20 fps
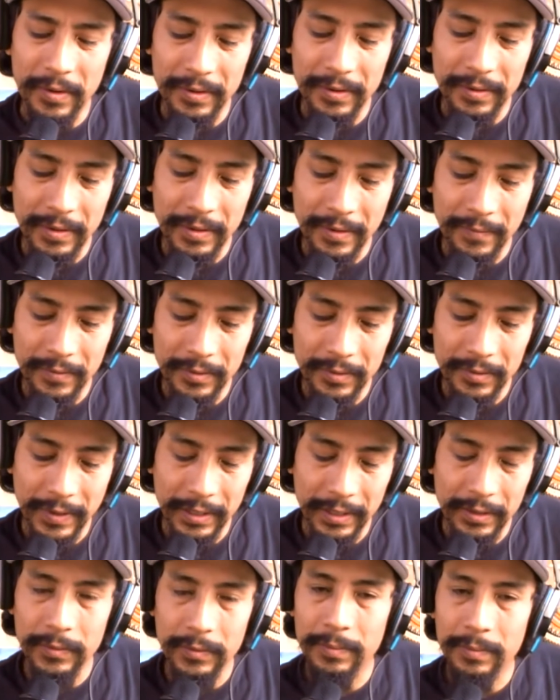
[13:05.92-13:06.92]
never
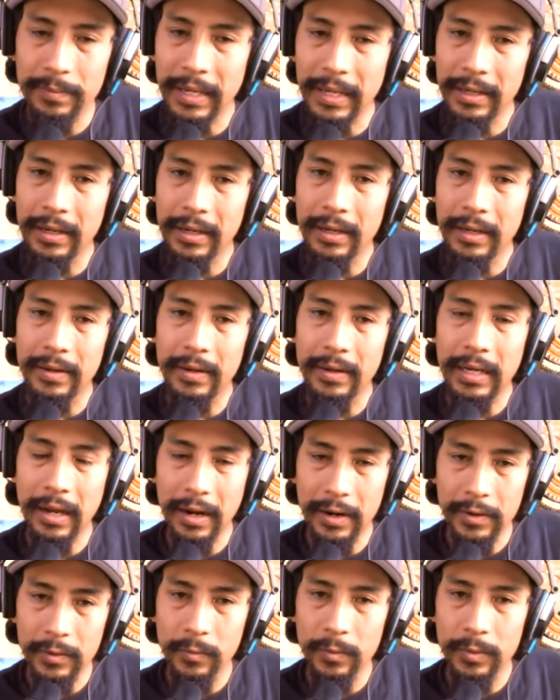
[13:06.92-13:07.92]
try to make
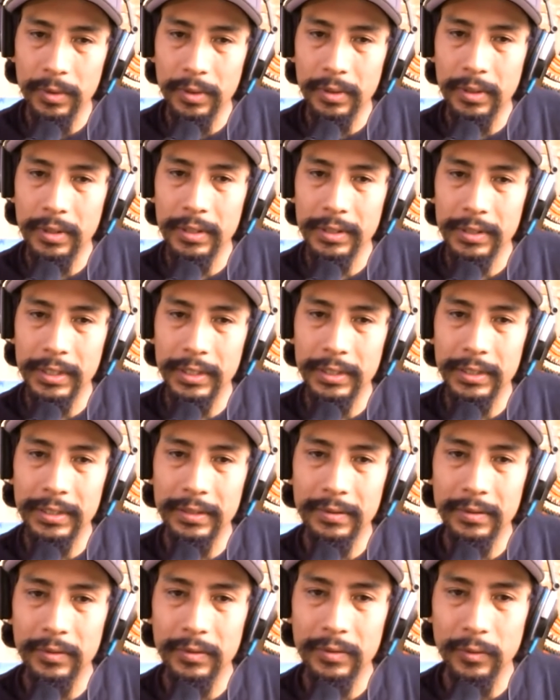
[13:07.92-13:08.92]
hardwood DJs
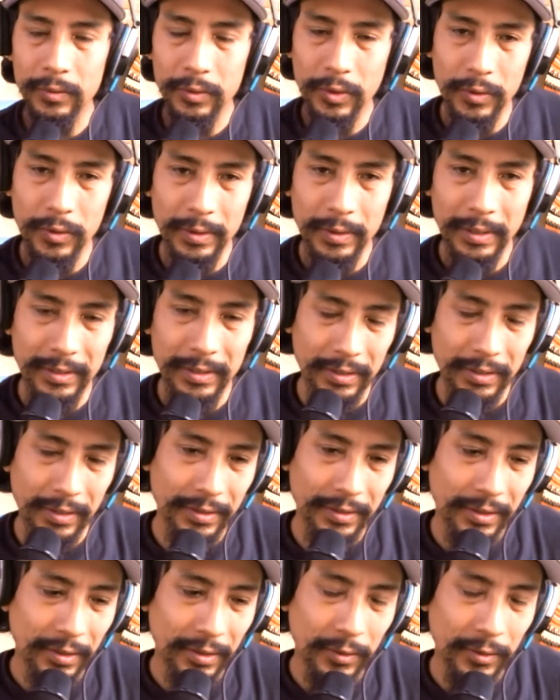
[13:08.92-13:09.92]
to use
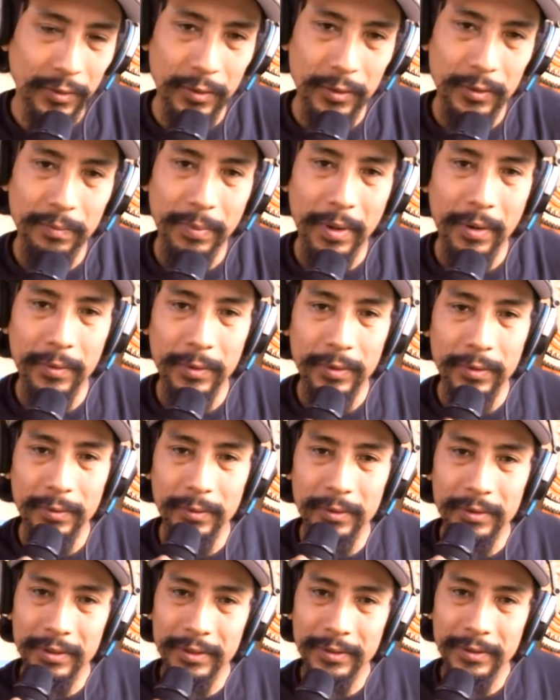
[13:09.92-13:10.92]
starting to use power
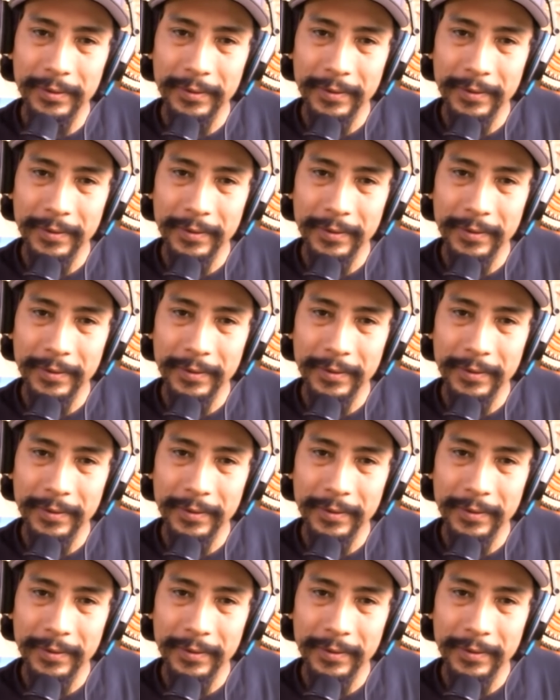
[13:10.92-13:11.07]
tools.